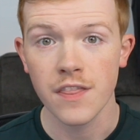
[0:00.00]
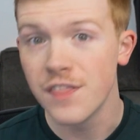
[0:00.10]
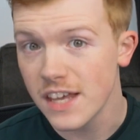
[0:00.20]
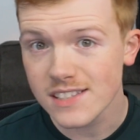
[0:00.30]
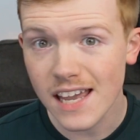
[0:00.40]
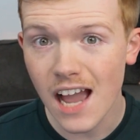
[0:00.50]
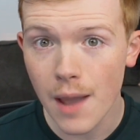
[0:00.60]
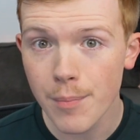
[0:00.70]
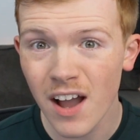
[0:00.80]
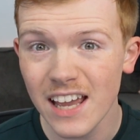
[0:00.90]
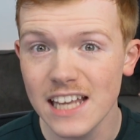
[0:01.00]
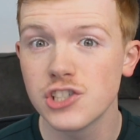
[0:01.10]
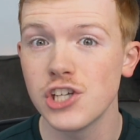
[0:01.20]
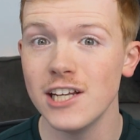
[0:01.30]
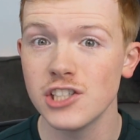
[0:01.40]
This AI bot is
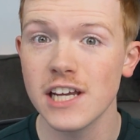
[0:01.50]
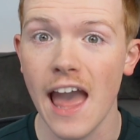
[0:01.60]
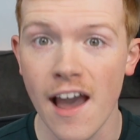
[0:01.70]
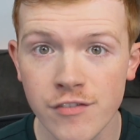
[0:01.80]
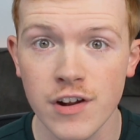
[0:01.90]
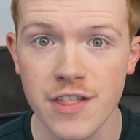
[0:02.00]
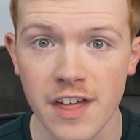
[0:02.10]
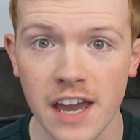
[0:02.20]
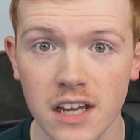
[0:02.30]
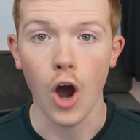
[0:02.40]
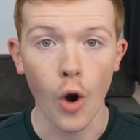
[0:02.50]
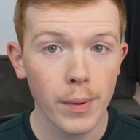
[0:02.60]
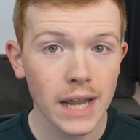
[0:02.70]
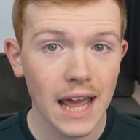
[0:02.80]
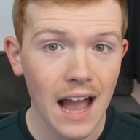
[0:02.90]
changing everything.
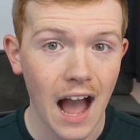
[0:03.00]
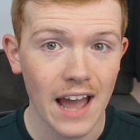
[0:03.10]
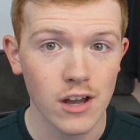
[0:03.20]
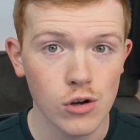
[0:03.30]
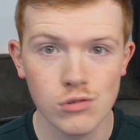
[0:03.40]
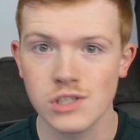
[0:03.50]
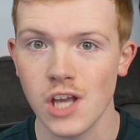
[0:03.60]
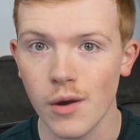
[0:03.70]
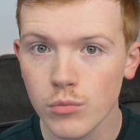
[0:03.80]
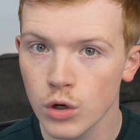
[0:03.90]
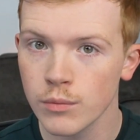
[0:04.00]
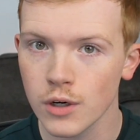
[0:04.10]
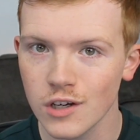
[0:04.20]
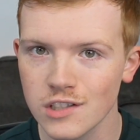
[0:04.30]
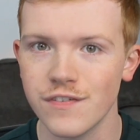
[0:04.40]
OpenAI, who some
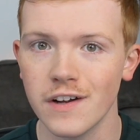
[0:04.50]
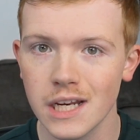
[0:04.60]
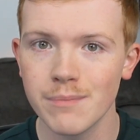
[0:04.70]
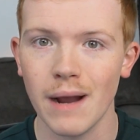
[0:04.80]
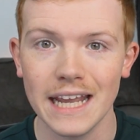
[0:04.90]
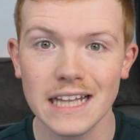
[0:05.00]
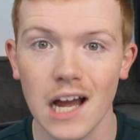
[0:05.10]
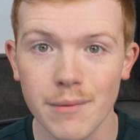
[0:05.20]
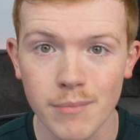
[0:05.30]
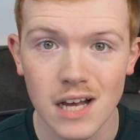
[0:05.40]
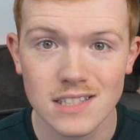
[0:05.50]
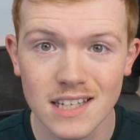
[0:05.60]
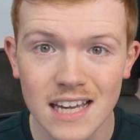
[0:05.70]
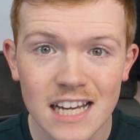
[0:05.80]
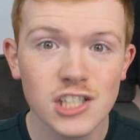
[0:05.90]
rumor is funded by Elon
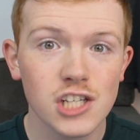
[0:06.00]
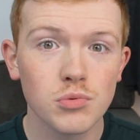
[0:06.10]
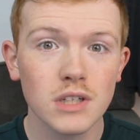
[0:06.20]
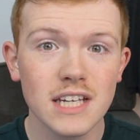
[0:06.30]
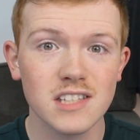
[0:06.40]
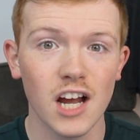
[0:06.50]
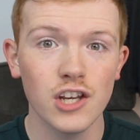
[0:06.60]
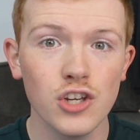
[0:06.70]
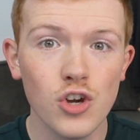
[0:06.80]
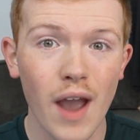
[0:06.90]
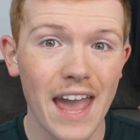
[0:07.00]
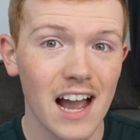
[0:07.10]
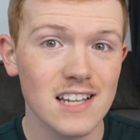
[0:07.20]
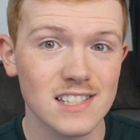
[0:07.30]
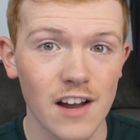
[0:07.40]
Musk, just released a new
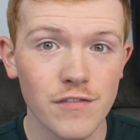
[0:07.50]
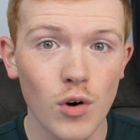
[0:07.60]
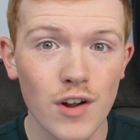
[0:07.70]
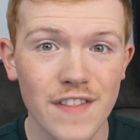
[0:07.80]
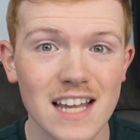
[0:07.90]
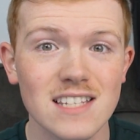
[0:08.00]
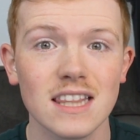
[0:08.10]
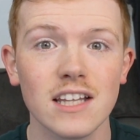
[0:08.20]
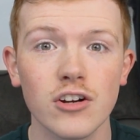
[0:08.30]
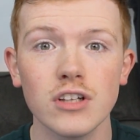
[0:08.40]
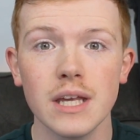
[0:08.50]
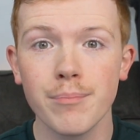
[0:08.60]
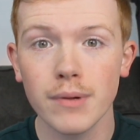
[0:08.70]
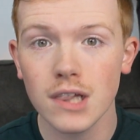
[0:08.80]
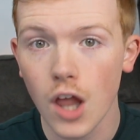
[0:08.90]
AI software that is literally
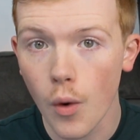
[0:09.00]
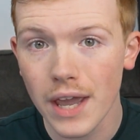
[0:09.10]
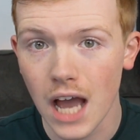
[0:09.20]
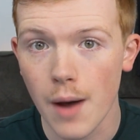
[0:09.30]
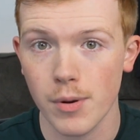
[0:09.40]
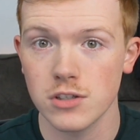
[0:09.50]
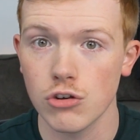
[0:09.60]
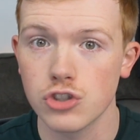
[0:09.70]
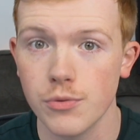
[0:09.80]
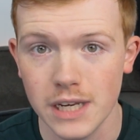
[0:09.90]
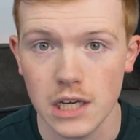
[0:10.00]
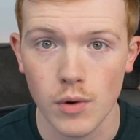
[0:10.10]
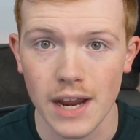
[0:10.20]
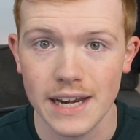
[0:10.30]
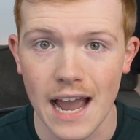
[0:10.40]
blowing up on social media
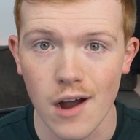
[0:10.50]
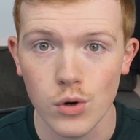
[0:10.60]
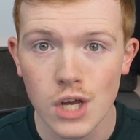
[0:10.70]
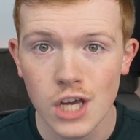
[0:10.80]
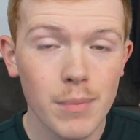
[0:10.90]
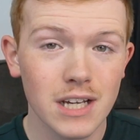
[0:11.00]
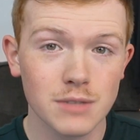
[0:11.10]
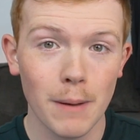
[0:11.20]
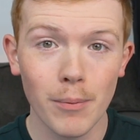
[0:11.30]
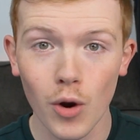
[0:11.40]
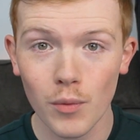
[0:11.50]
right now because people are